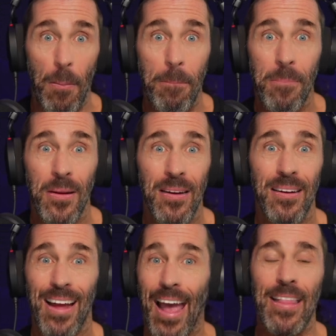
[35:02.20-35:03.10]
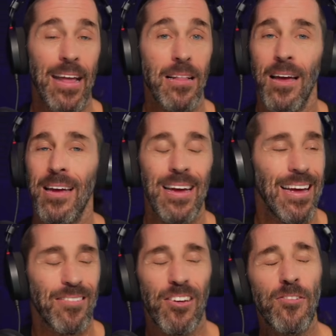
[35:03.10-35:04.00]
them and they
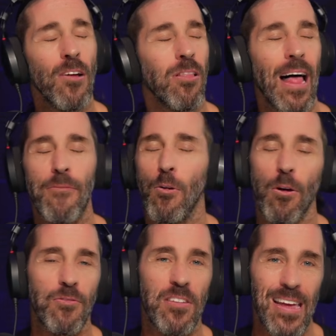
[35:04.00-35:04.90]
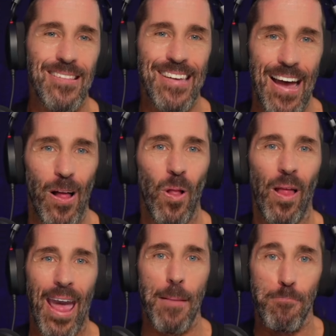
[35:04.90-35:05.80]
just a level of
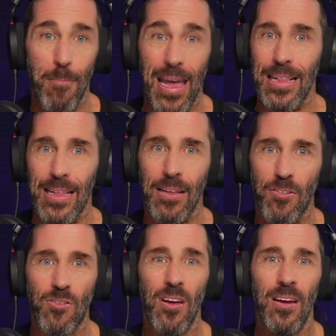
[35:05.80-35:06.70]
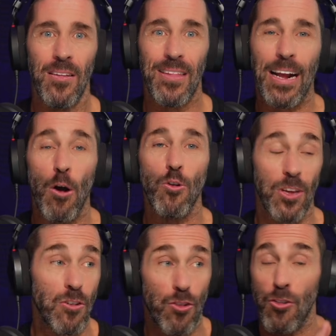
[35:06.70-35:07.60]
detail and maintenance that goes
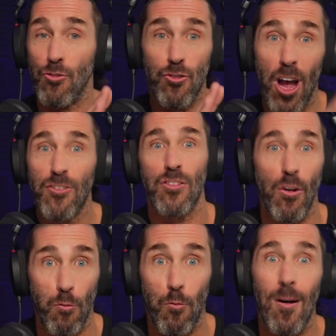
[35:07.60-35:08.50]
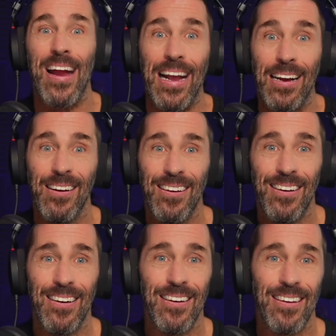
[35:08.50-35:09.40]
into just the ring.
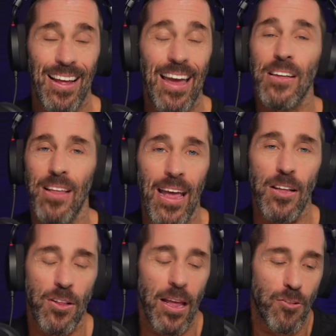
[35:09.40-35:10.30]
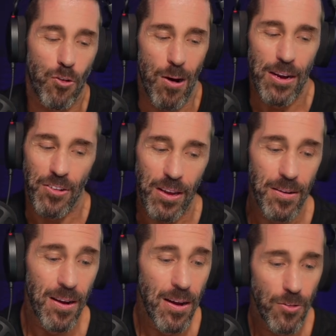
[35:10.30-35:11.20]
It's crazy.
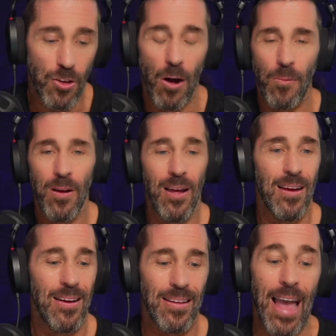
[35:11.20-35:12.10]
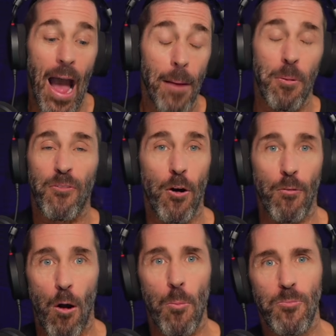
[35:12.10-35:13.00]
So yeah, I prefer
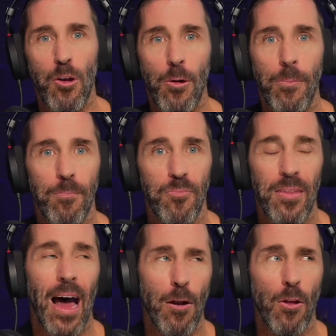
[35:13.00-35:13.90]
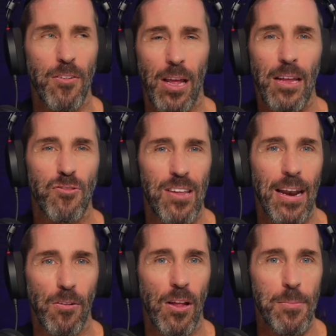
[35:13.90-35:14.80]
rope too. Not only
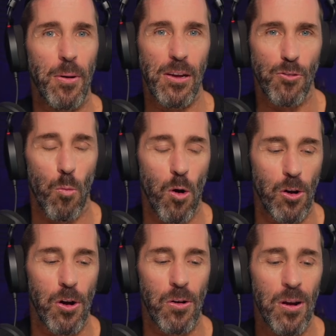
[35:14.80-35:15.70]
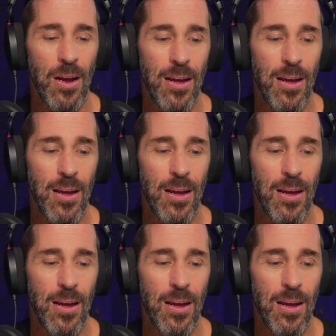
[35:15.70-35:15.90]
aesthetically, but as a worker.